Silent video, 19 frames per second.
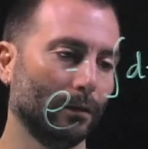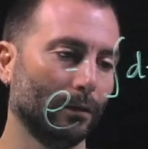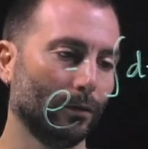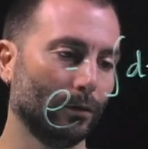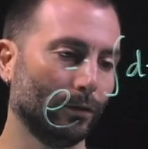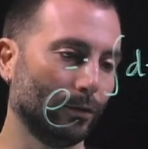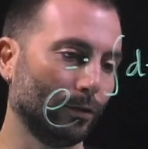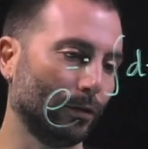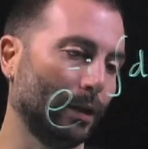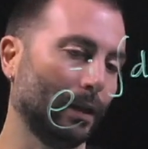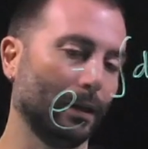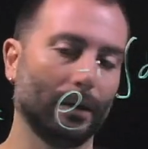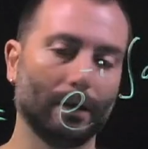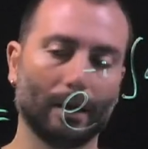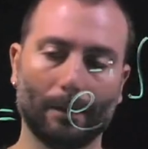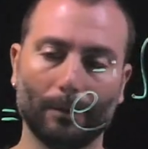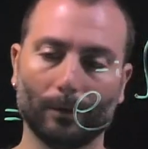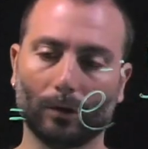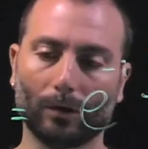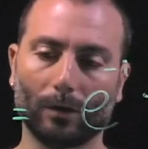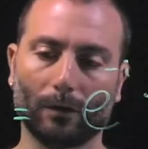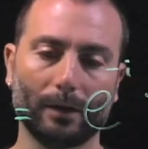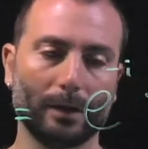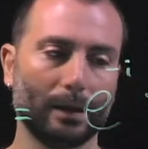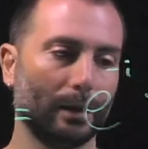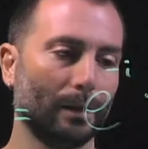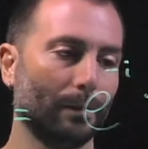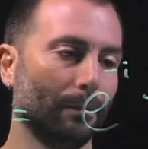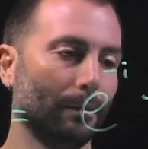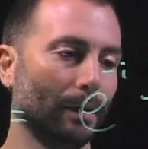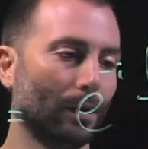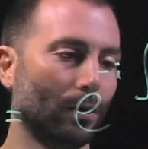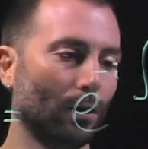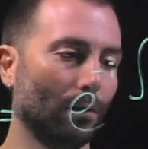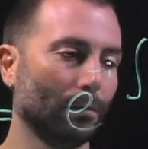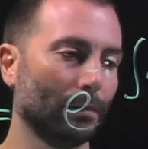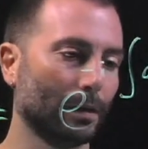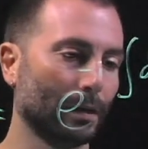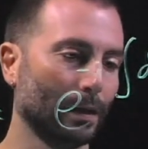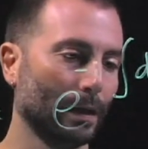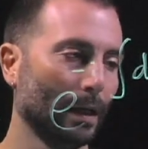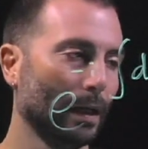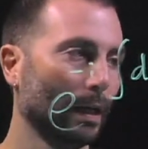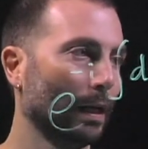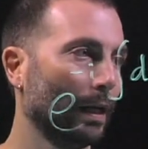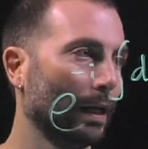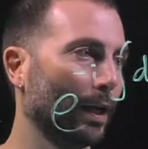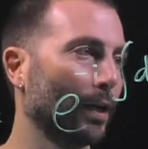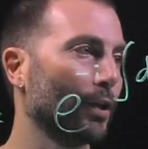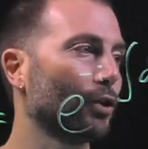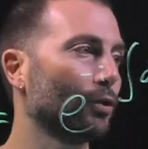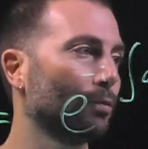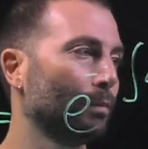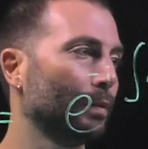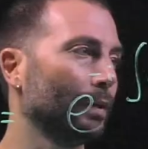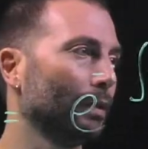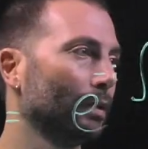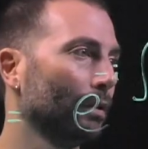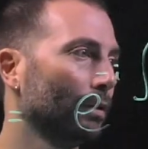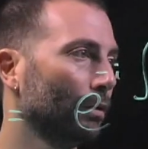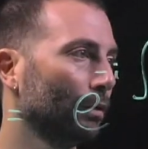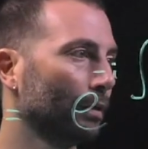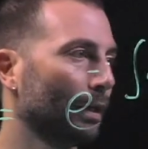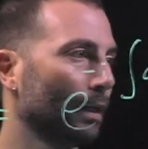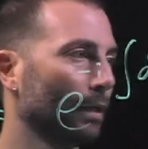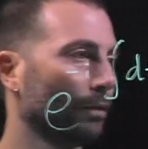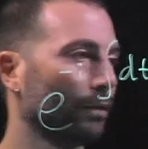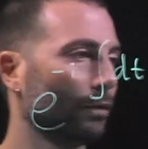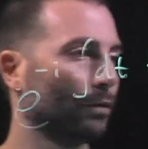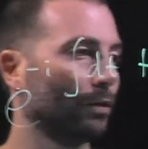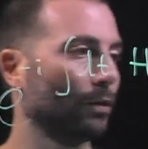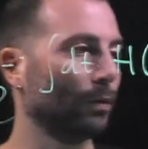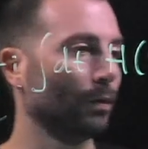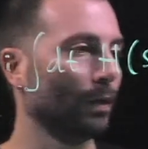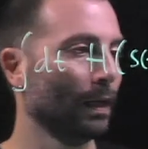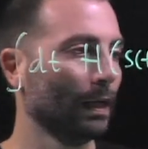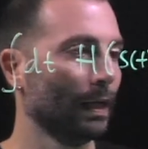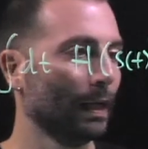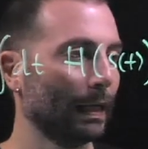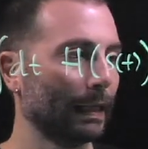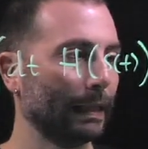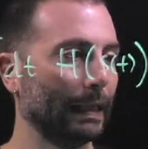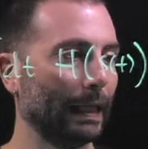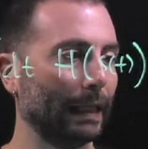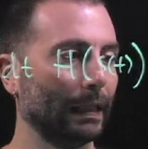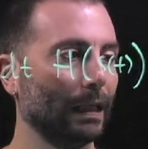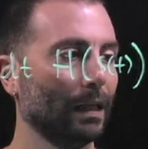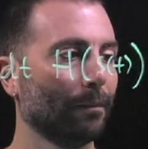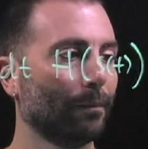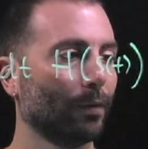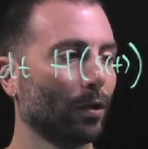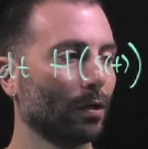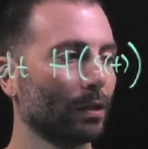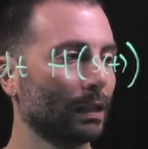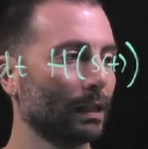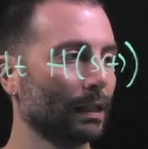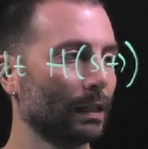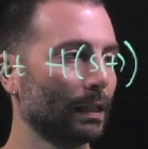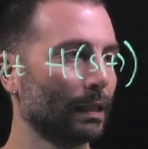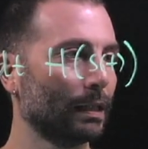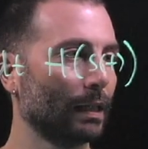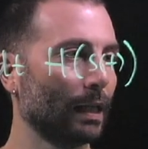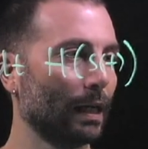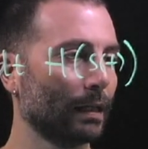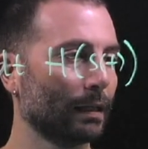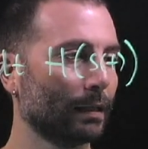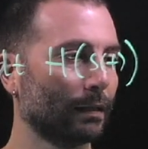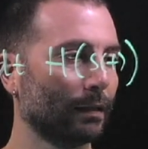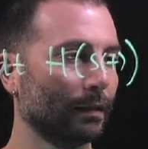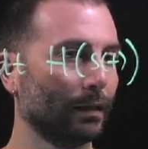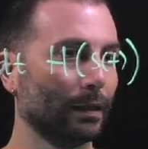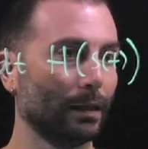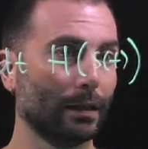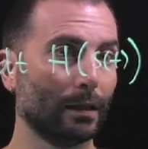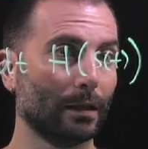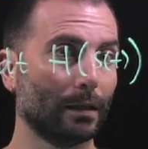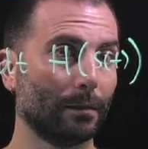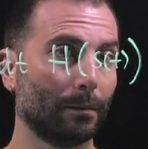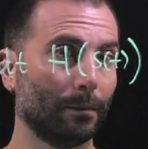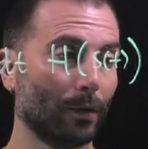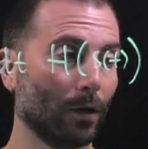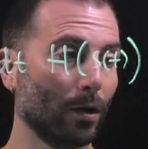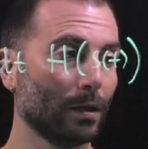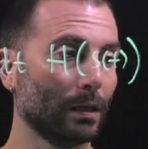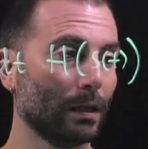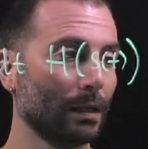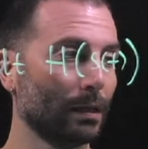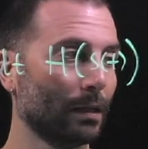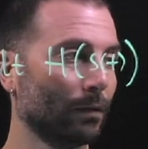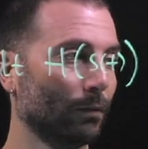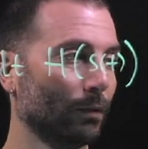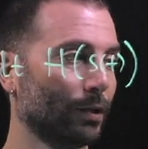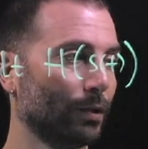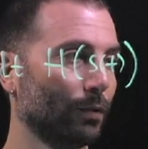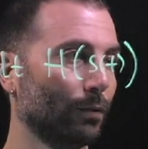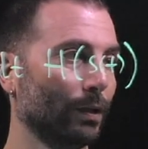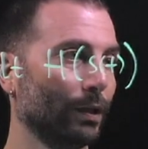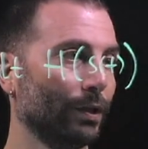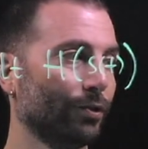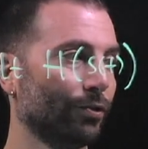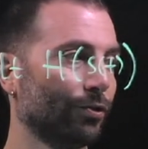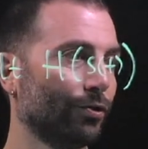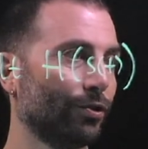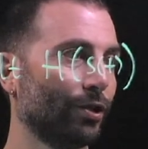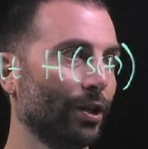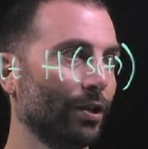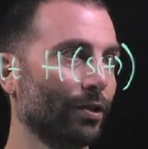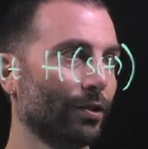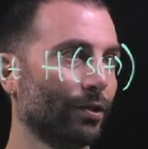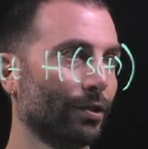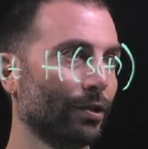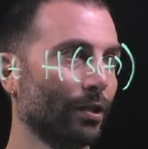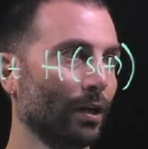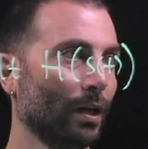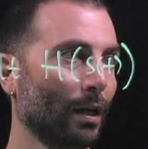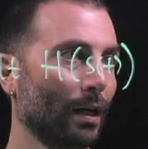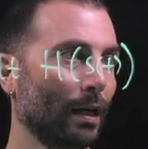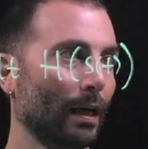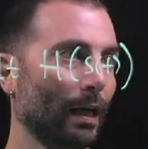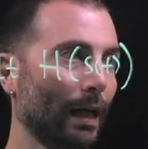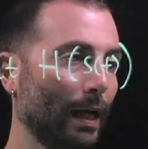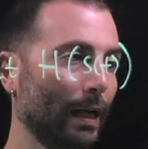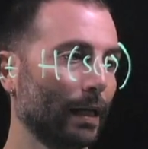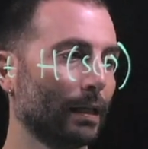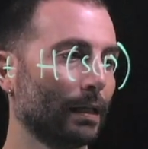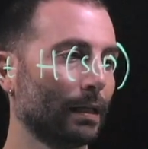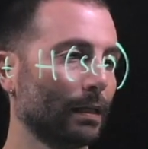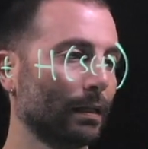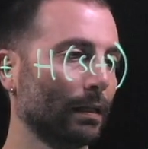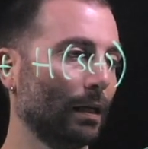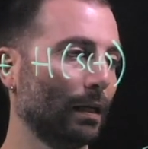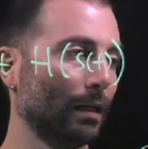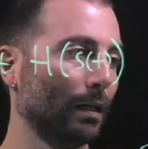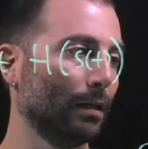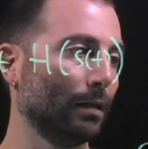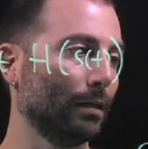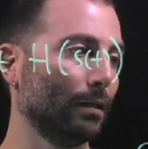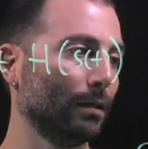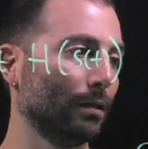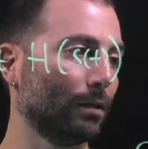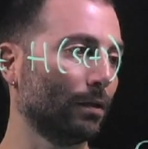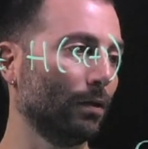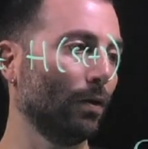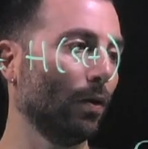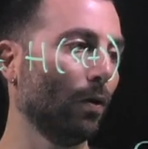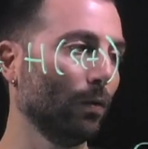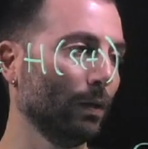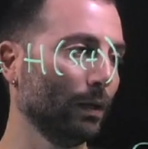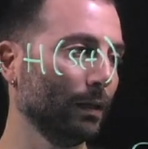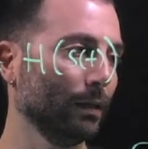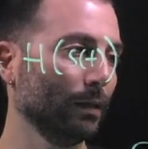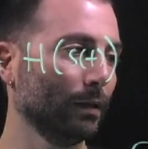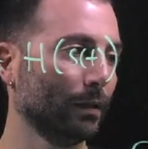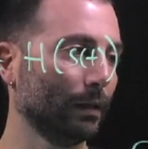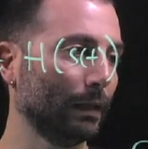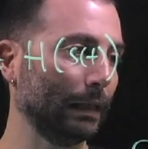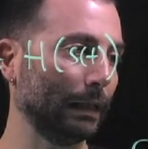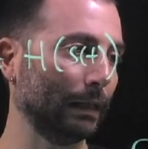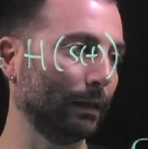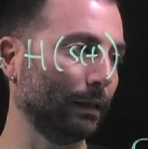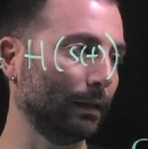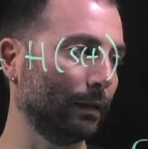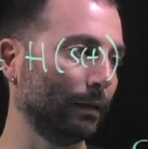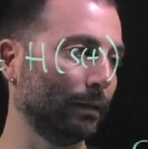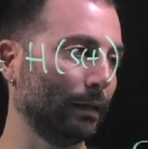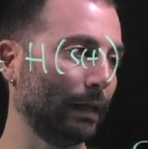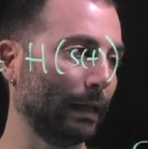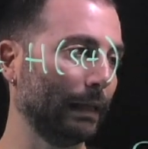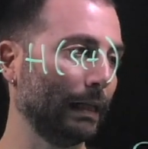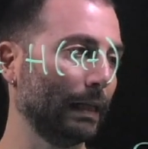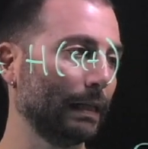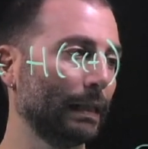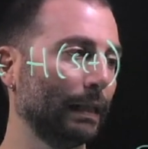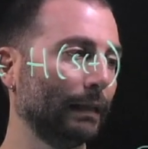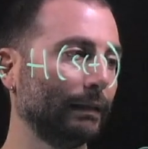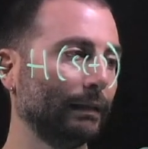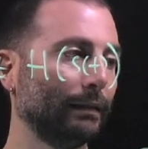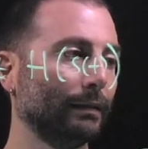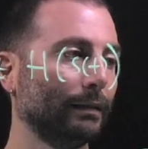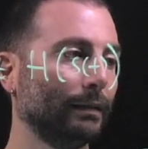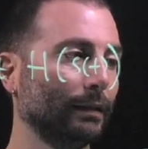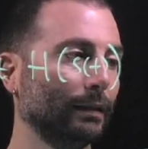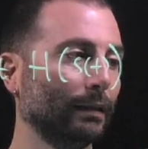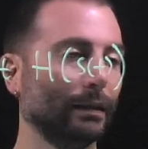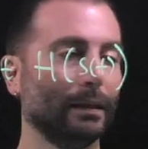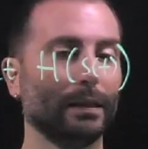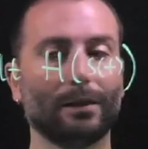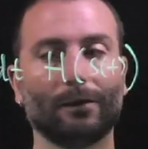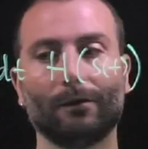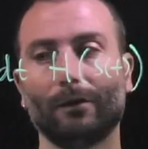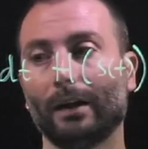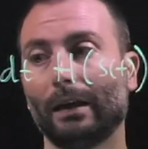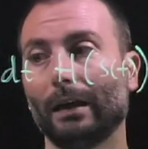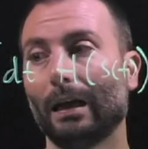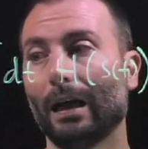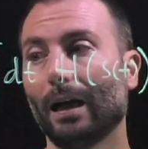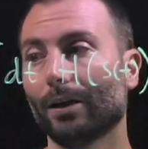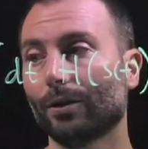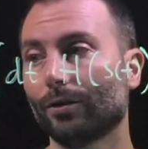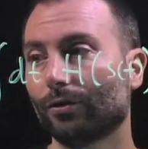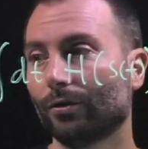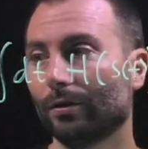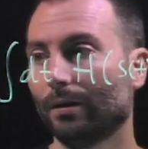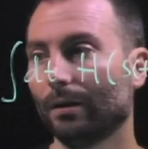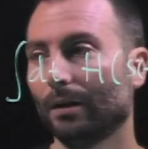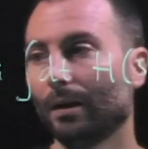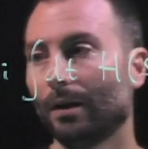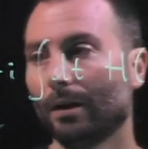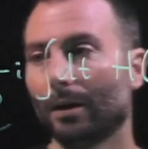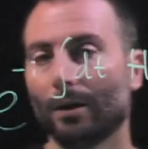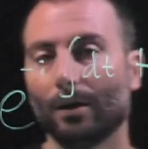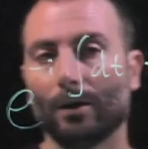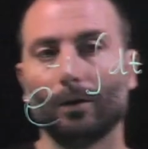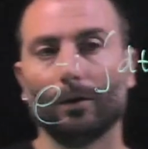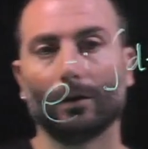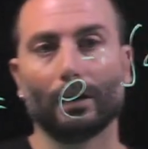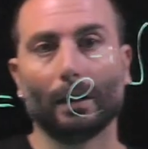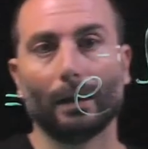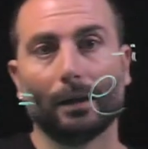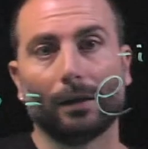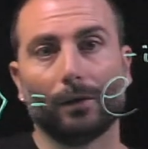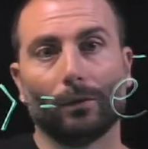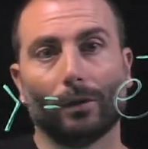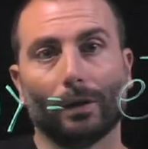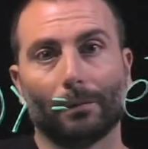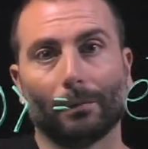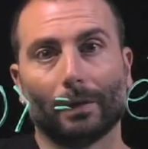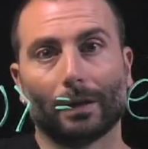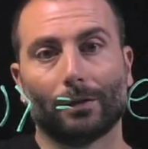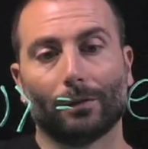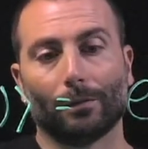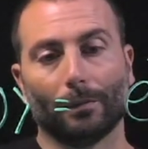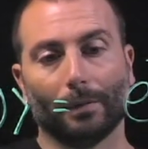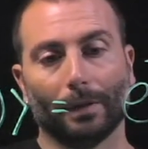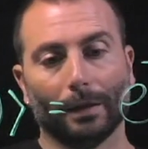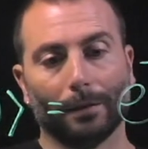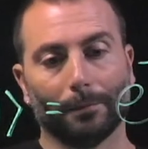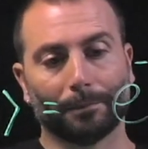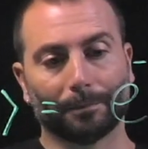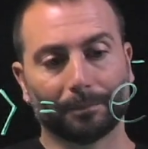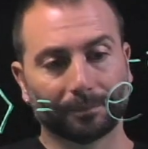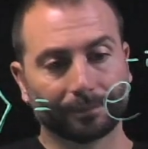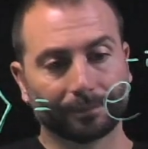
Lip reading: okay, the Hamiltonian system becomes HP. Okay, so the annealing process is just this process in which we change S slowly. In the idea that T is very large. Okay, it must be